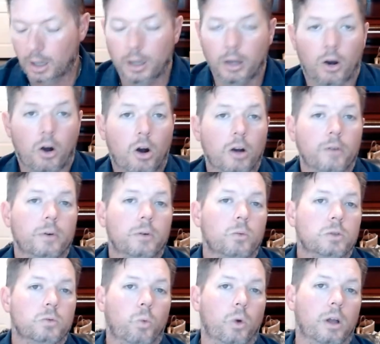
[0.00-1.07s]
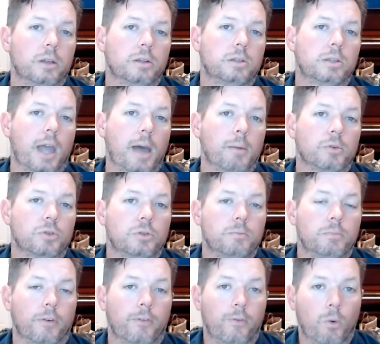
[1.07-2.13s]
Harvard was well established
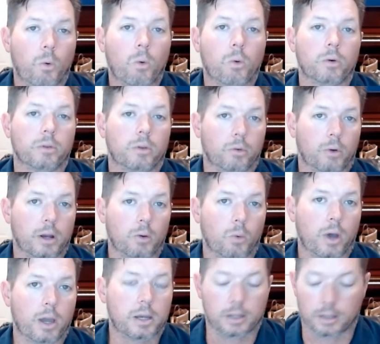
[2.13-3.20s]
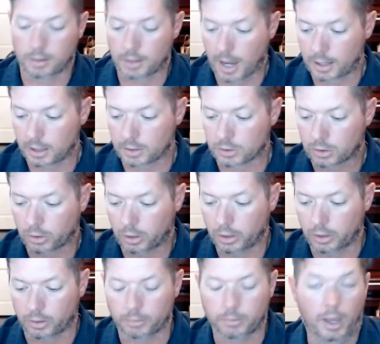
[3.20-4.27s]
before the Great Awakening. That is
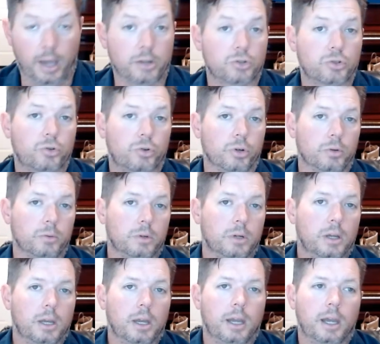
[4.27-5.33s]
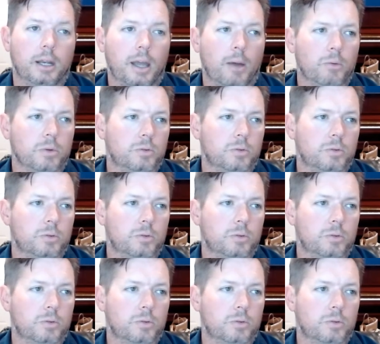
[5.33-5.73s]
clear. That is true. And that was,